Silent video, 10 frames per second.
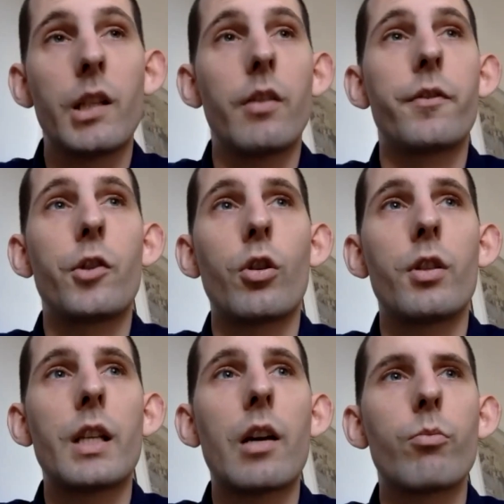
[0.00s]
I've turned
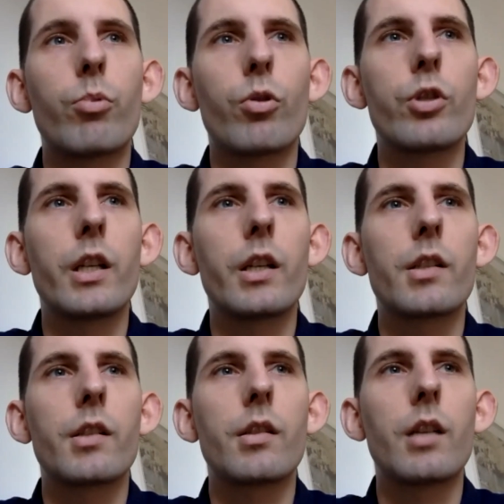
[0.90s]
down
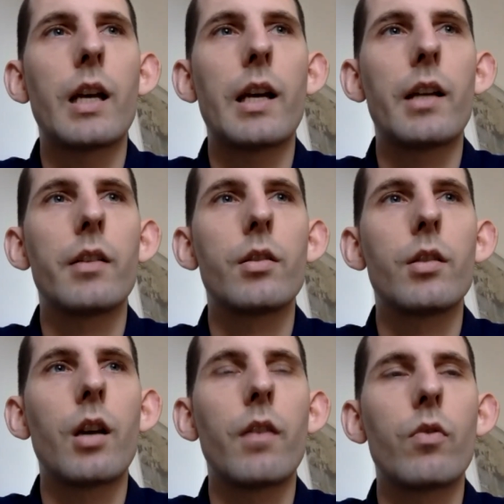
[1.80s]
projects, and
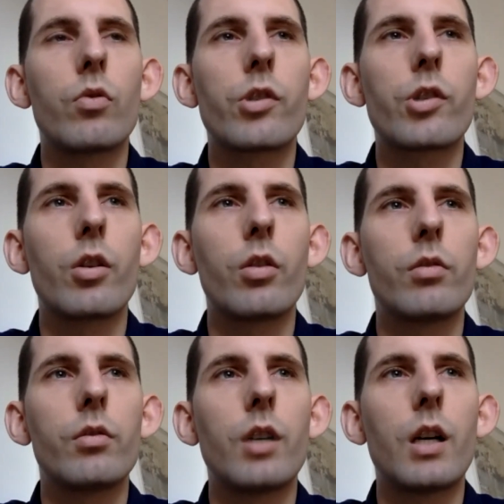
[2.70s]
I've
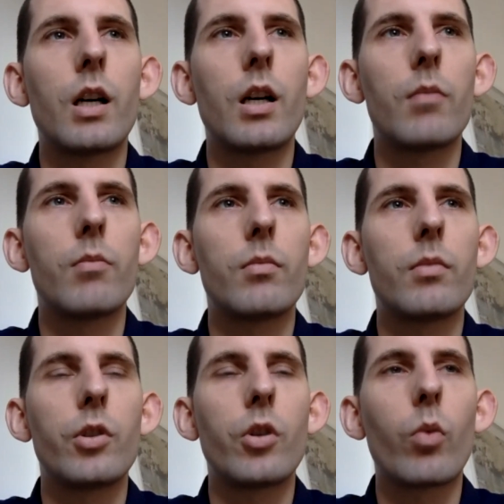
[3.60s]
also,
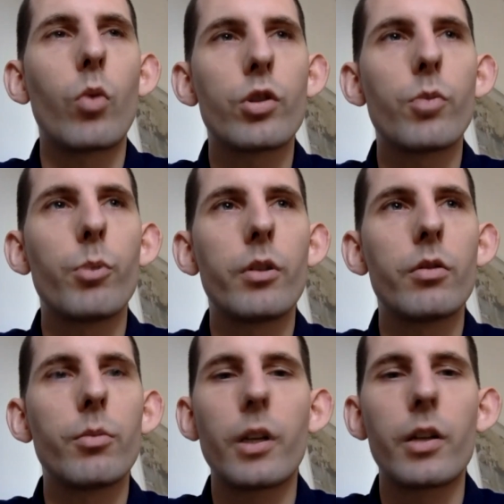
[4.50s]
I want to
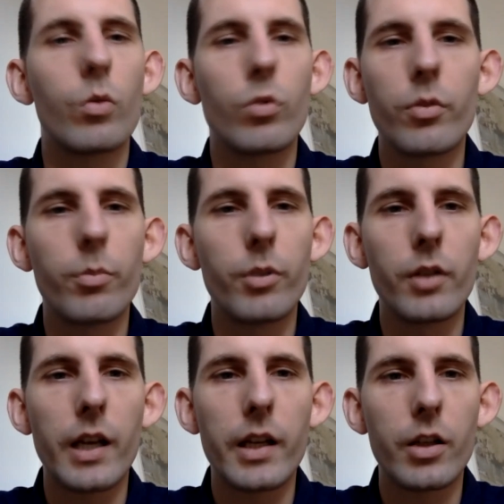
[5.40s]
build, but I don't want to build
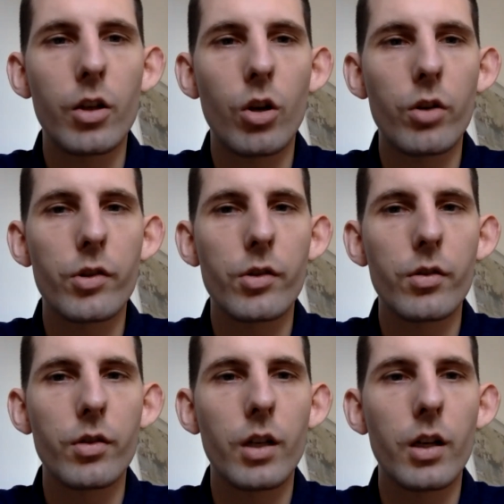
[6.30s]
at any cost.
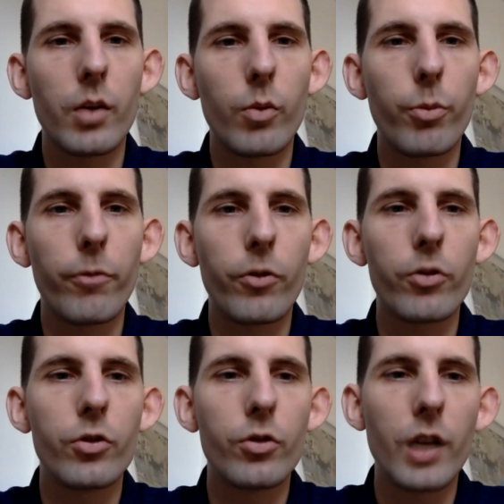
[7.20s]
I would prefer to
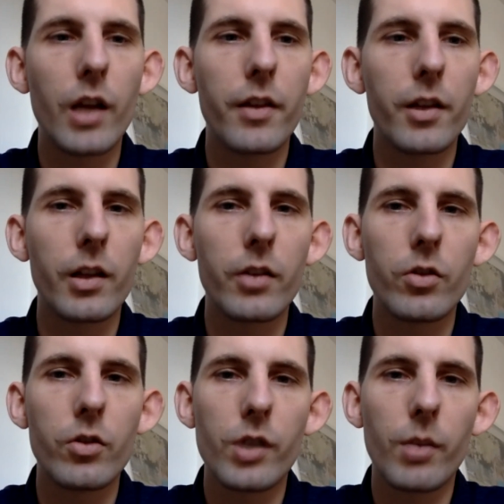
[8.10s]
do nothing than to
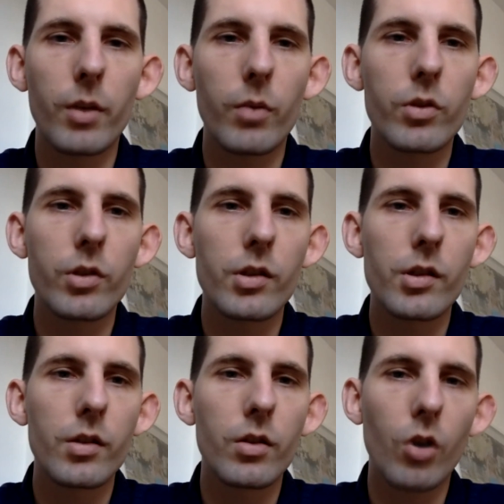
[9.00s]
do something which
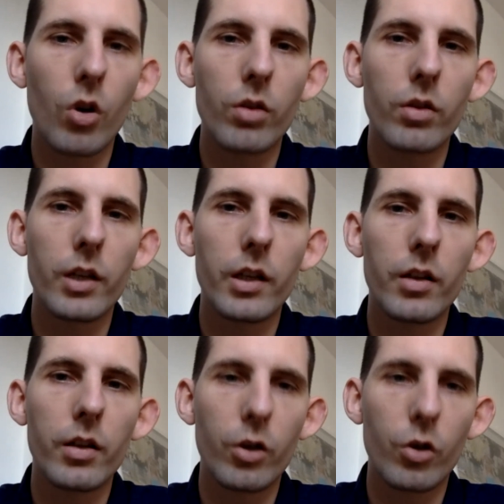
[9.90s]
is not
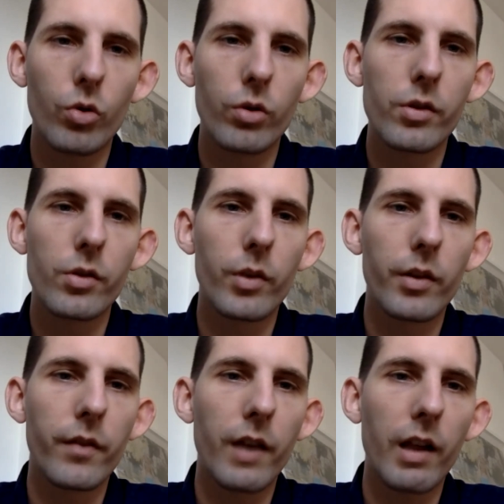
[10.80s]
in accordance with
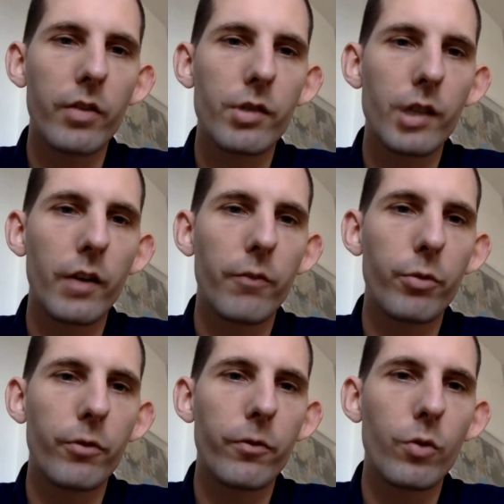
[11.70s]
the values that I've
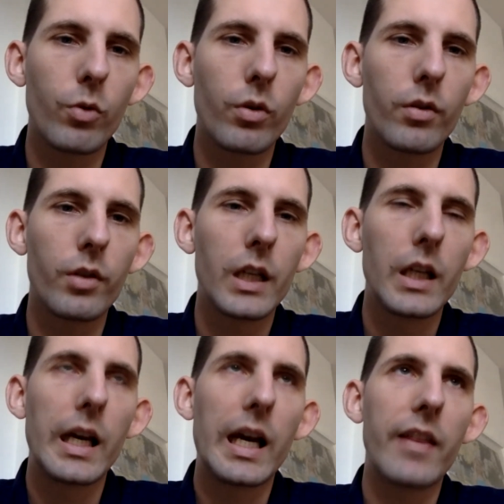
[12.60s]
put forward.
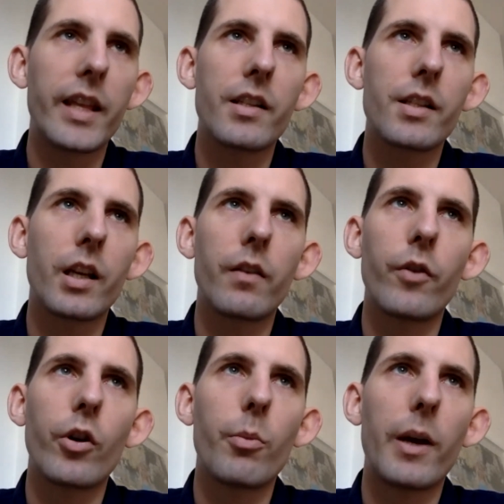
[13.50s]
And that's like
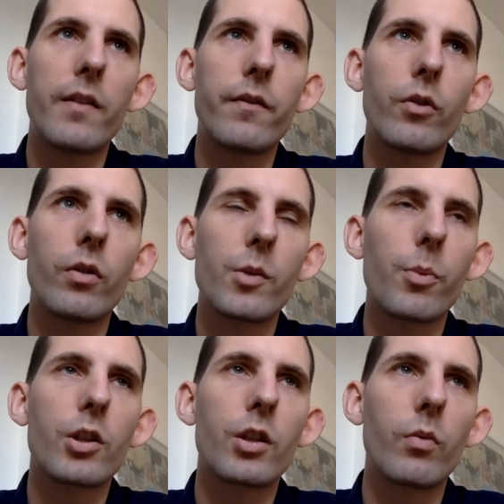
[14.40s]
very painful,
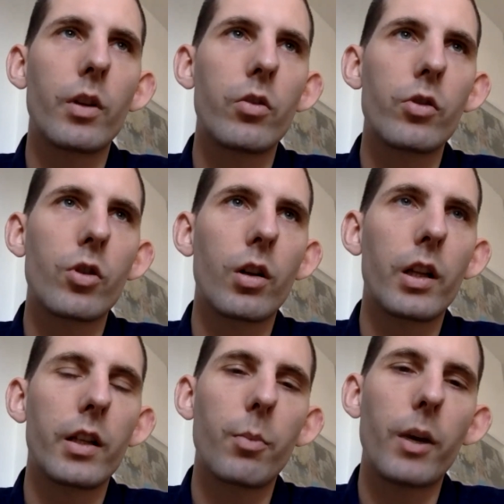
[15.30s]
especially when you're
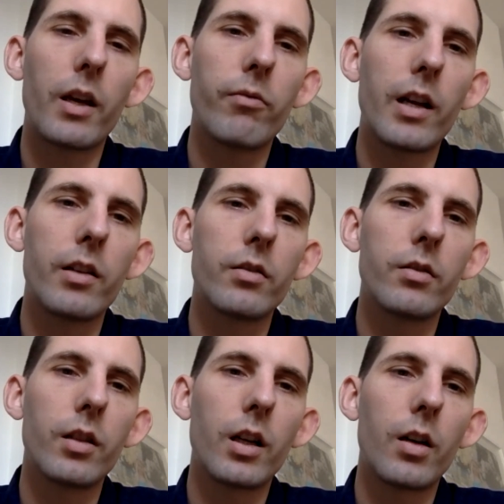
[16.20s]
struggling to pay rent.
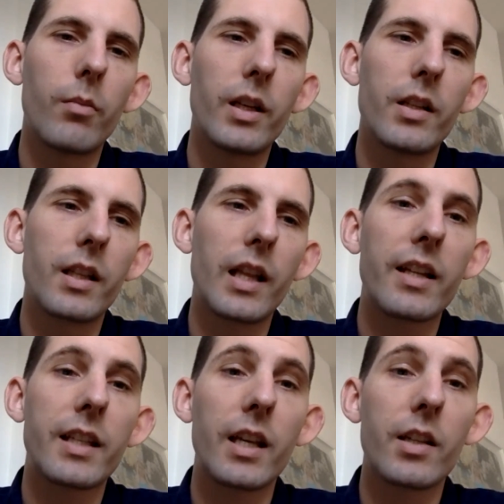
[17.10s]
That
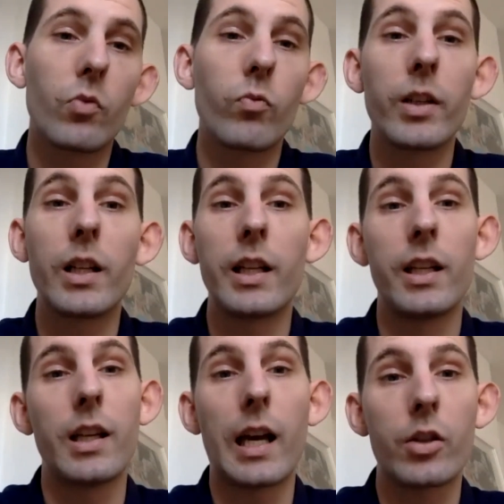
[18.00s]
takes a
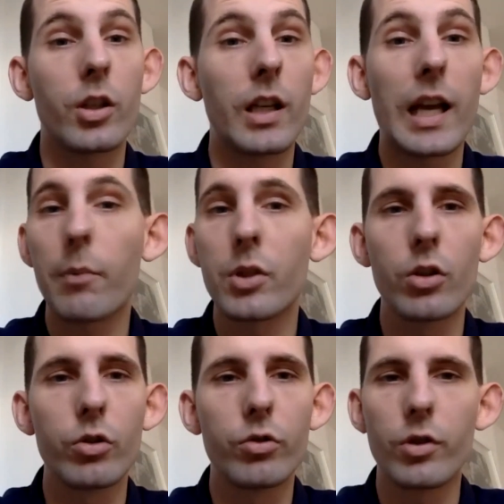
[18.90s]
really actually
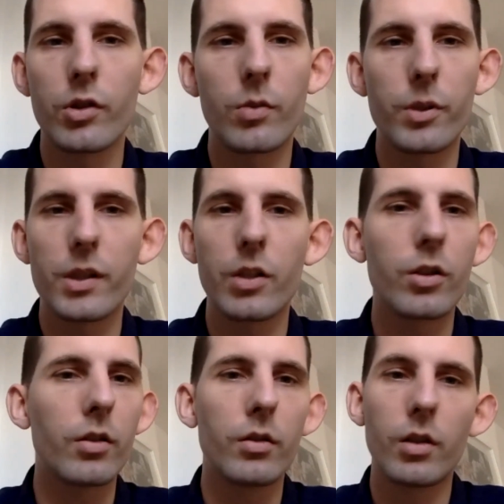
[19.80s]
absolutist
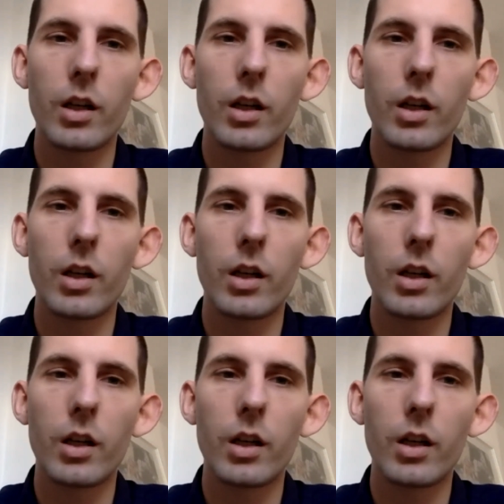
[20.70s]
position,